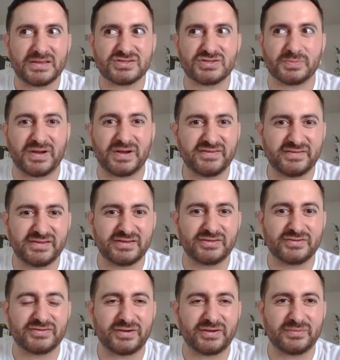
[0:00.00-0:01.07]
Surprisingly, you
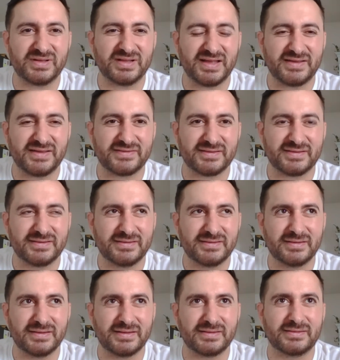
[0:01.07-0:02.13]
start realizing
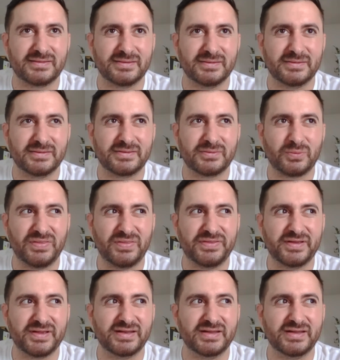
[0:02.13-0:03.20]
the one
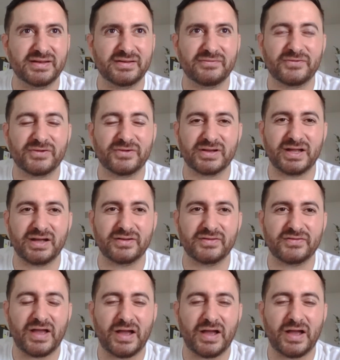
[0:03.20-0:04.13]
thing I needed to figure it out is,